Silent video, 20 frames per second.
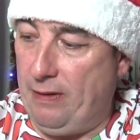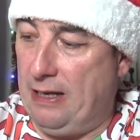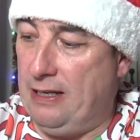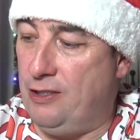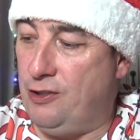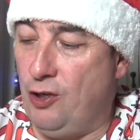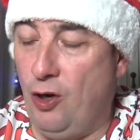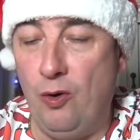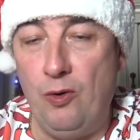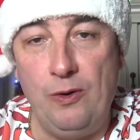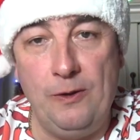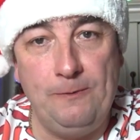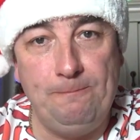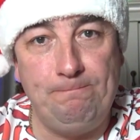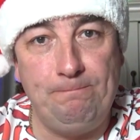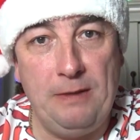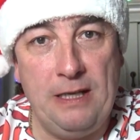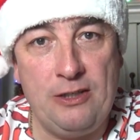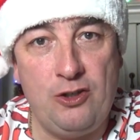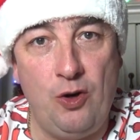So,
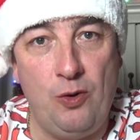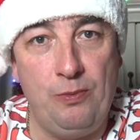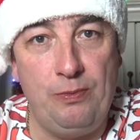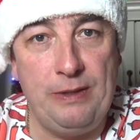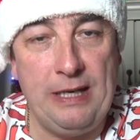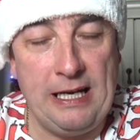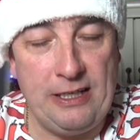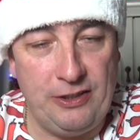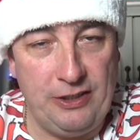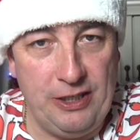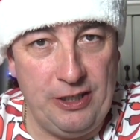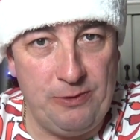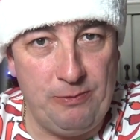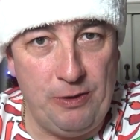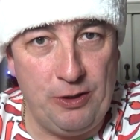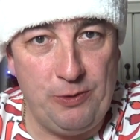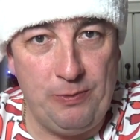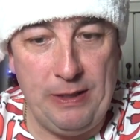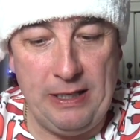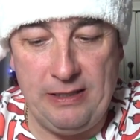let's hope next year is
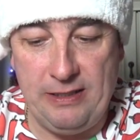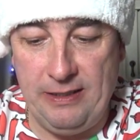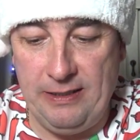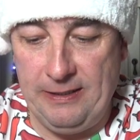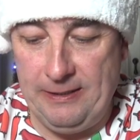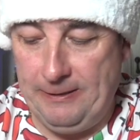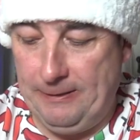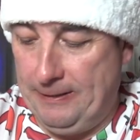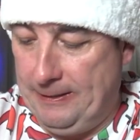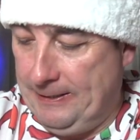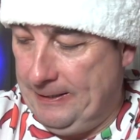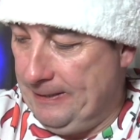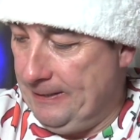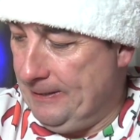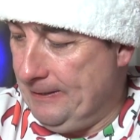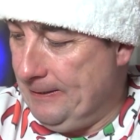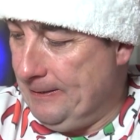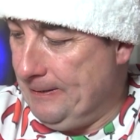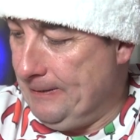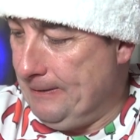much better.
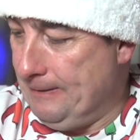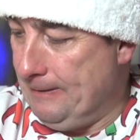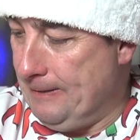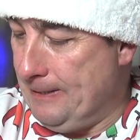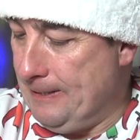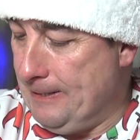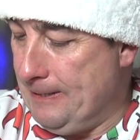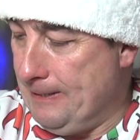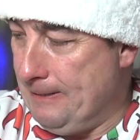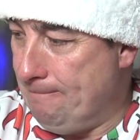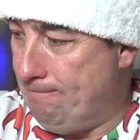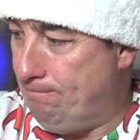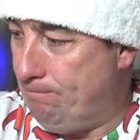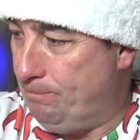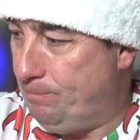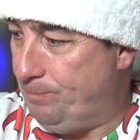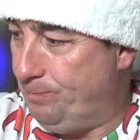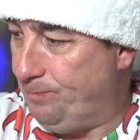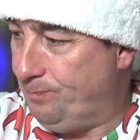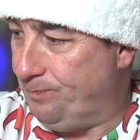And
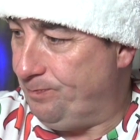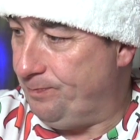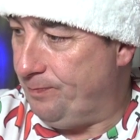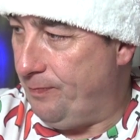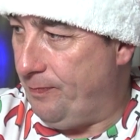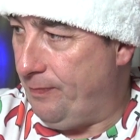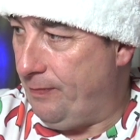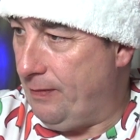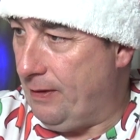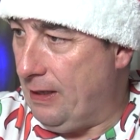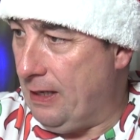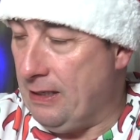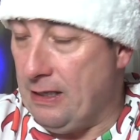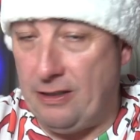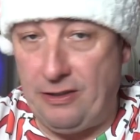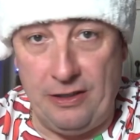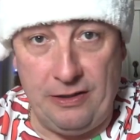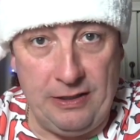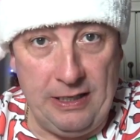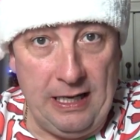
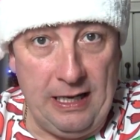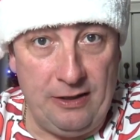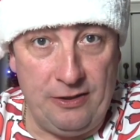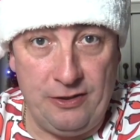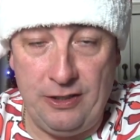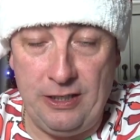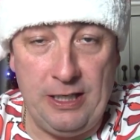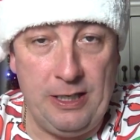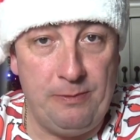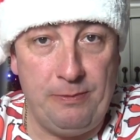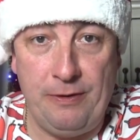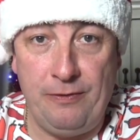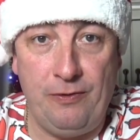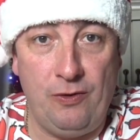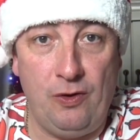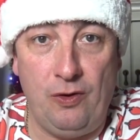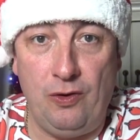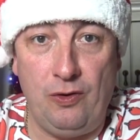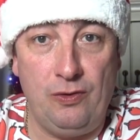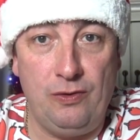as I say, I'll see you
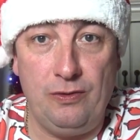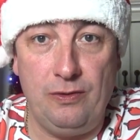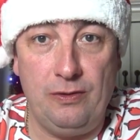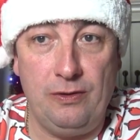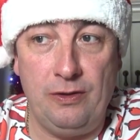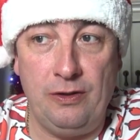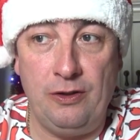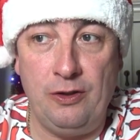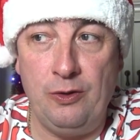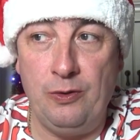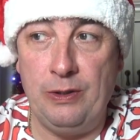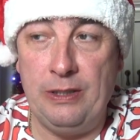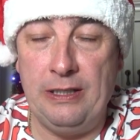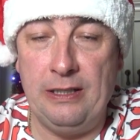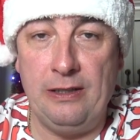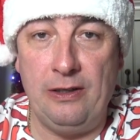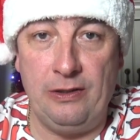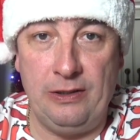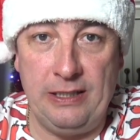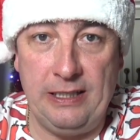before the new
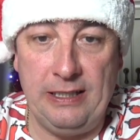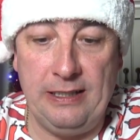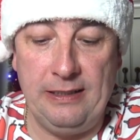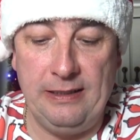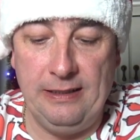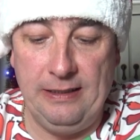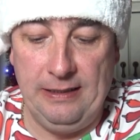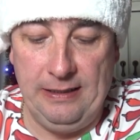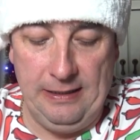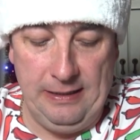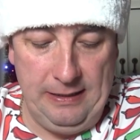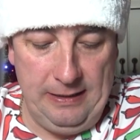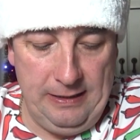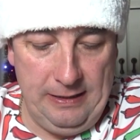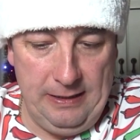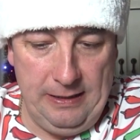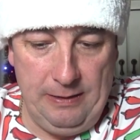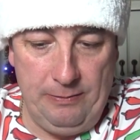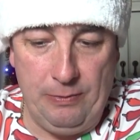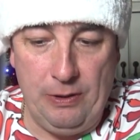year on here.
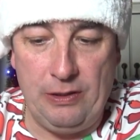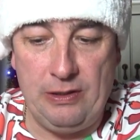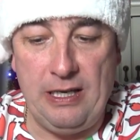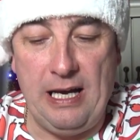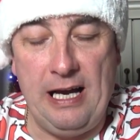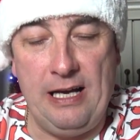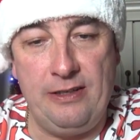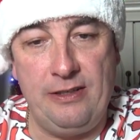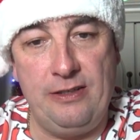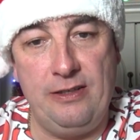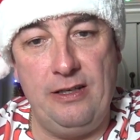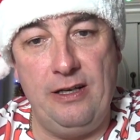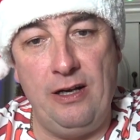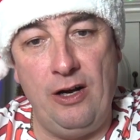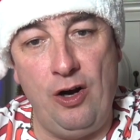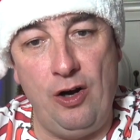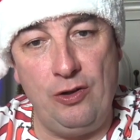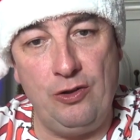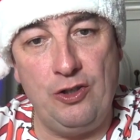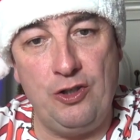But as a
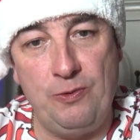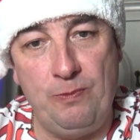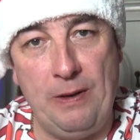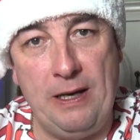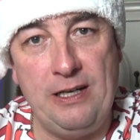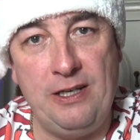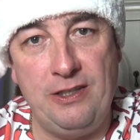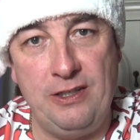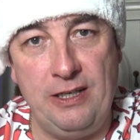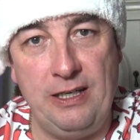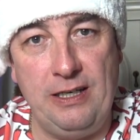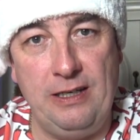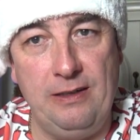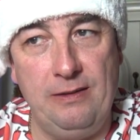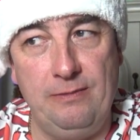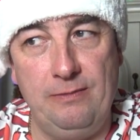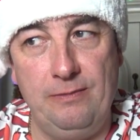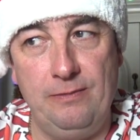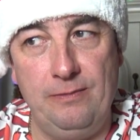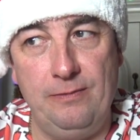hot and spicy
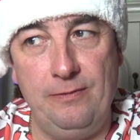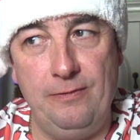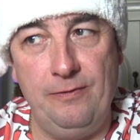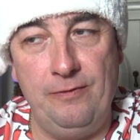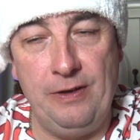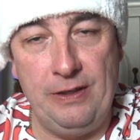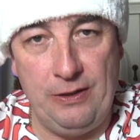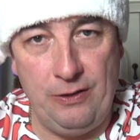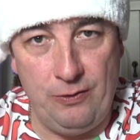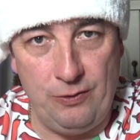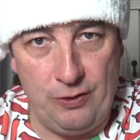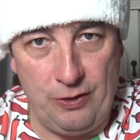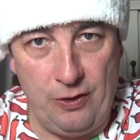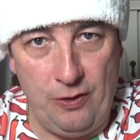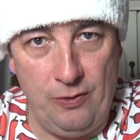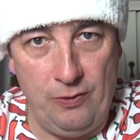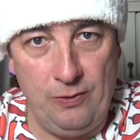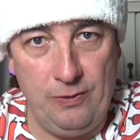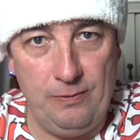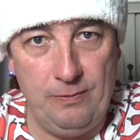videos
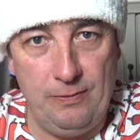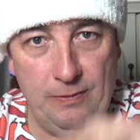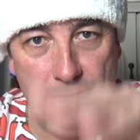go,